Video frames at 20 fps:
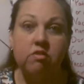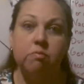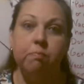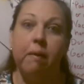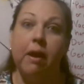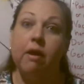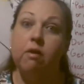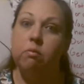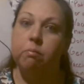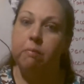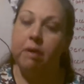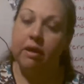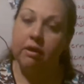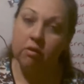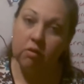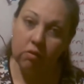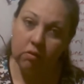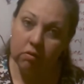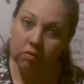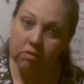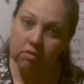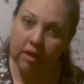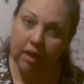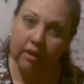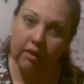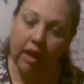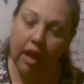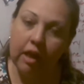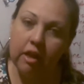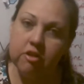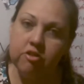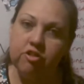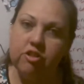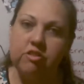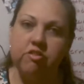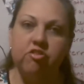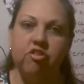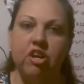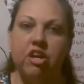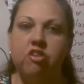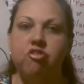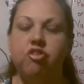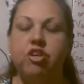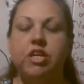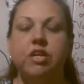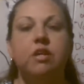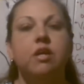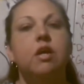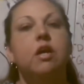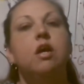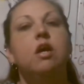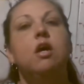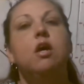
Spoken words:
as biomedical technology is changing.